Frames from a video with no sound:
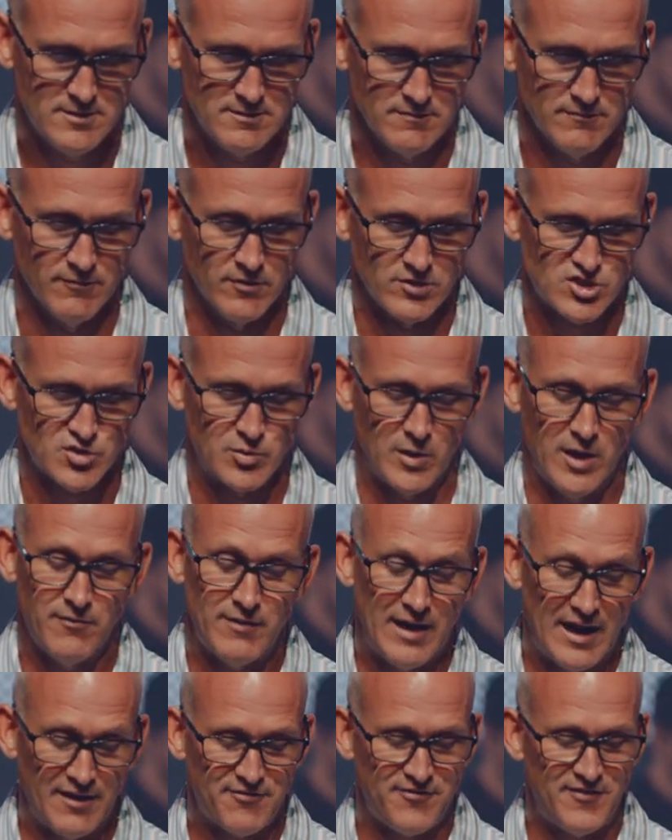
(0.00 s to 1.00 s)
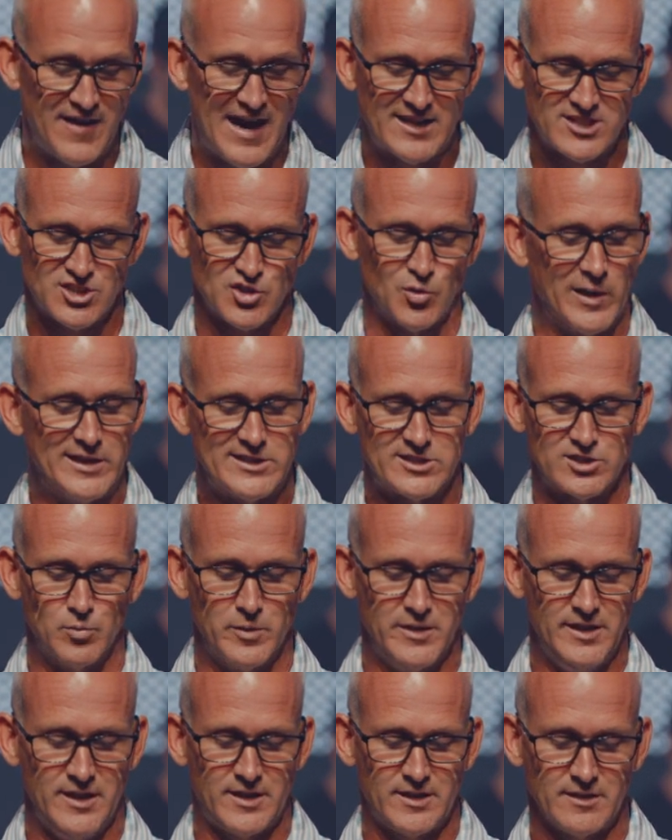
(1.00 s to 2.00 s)
Verse 12, I fast twice a
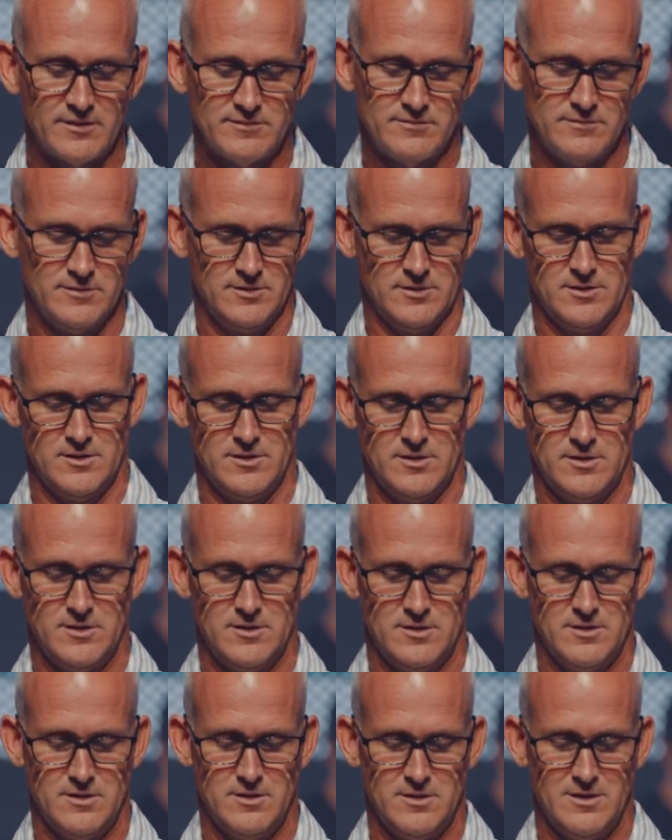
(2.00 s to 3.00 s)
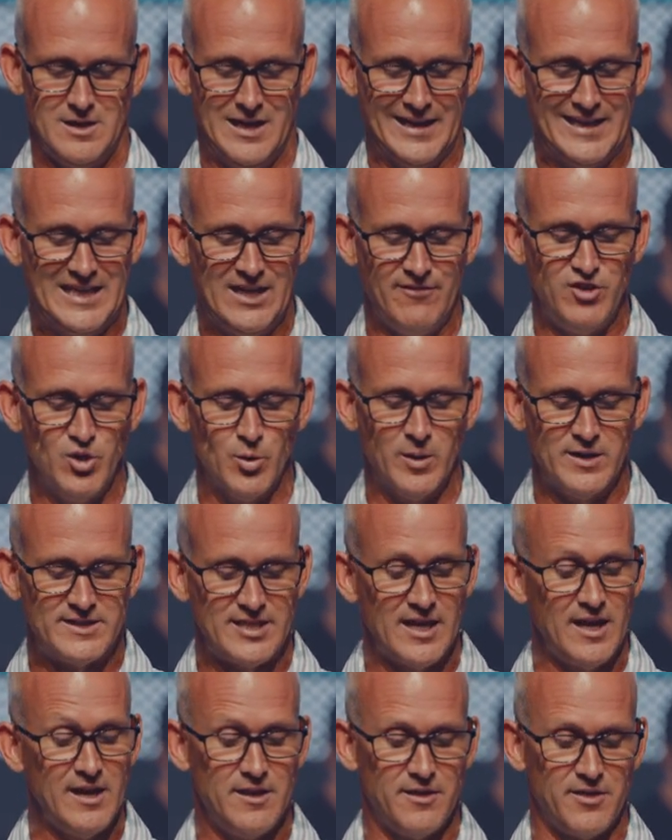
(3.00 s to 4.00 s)
week. I give you a
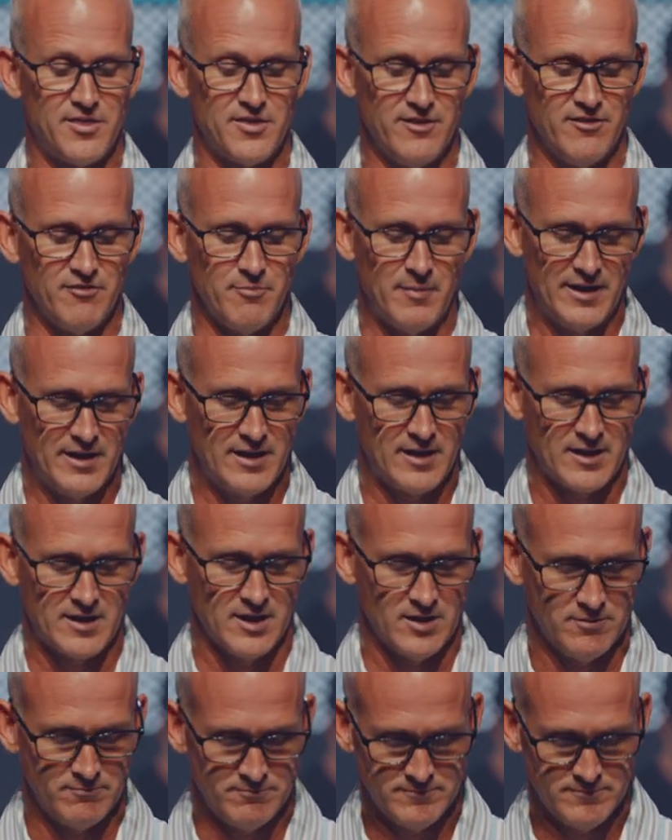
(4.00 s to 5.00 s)
tenth of my income.